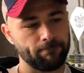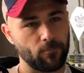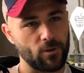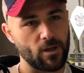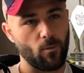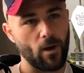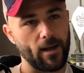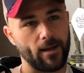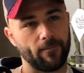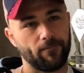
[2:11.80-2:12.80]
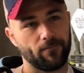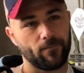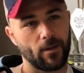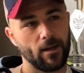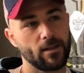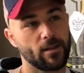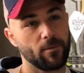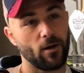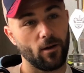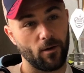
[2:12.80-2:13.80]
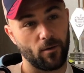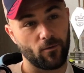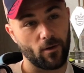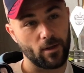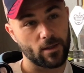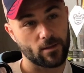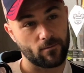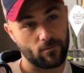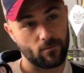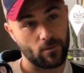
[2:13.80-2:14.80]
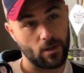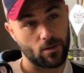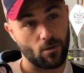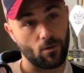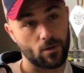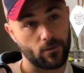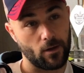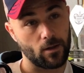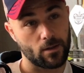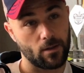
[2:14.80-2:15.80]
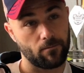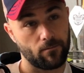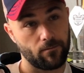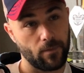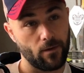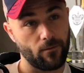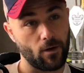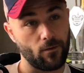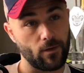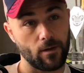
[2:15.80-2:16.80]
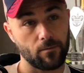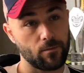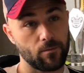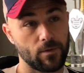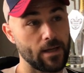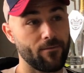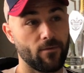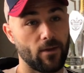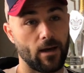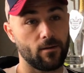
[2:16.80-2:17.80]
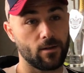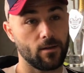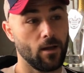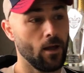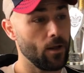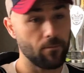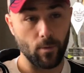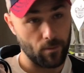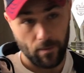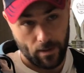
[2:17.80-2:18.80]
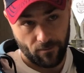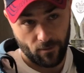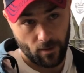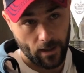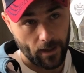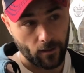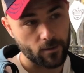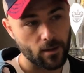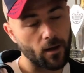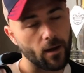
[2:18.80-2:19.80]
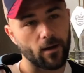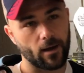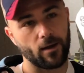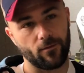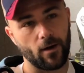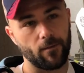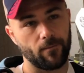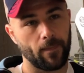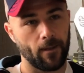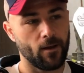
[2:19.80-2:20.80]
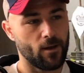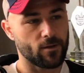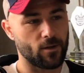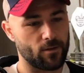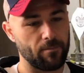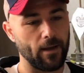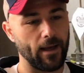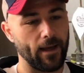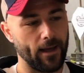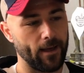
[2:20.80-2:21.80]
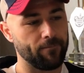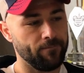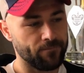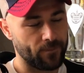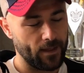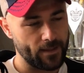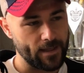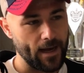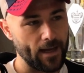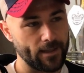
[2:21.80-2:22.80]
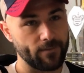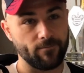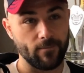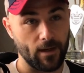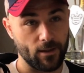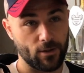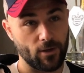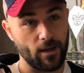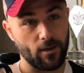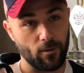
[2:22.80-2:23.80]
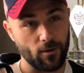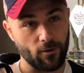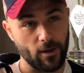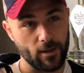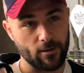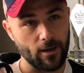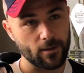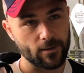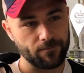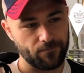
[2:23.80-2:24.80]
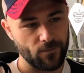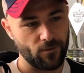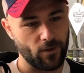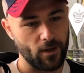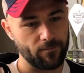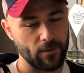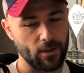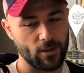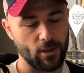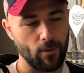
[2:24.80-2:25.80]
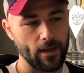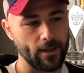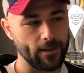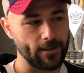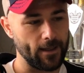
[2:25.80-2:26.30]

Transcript: was at a wedding, and he said to me, "Oh look, I've got this horse. You'd like to be involved in." 7,000 in for a leg. I was like, yeah, okay, fine. So it's me, him, his dad, and the trainer were on Grey Tracks. Fine. And she went and